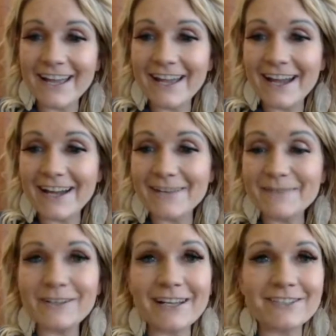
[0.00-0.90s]
You
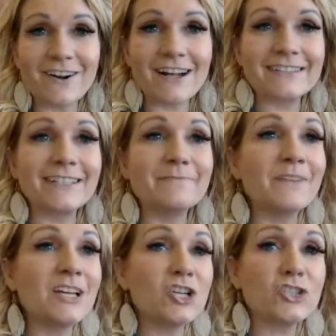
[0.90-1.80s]
guys are awesome.
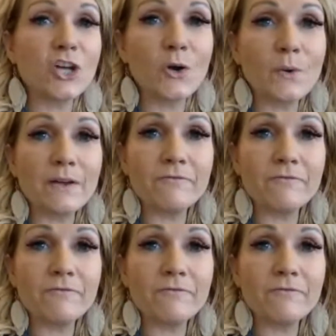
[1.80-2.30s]
So